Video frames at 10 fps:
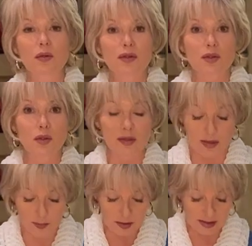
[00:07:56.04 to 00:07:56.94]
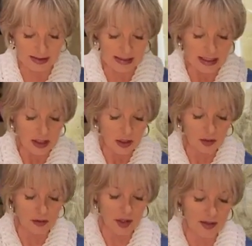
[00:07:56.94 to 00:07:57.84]
all sorts books,
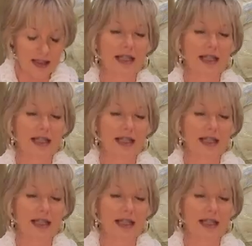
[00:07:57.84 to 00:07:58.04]
you'll notice